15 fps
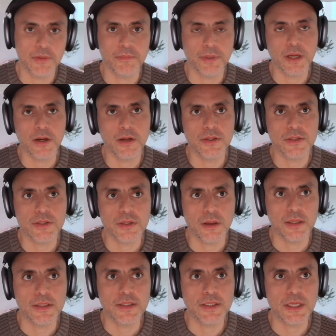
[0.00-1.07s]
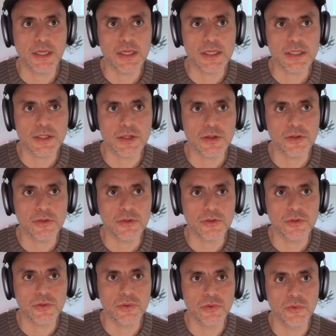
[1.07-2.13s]
Because it's easier
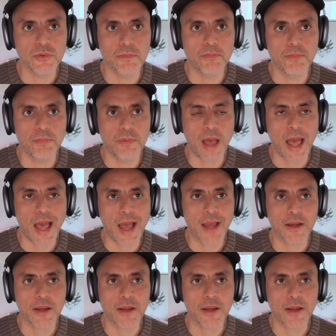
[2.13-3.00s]
to hack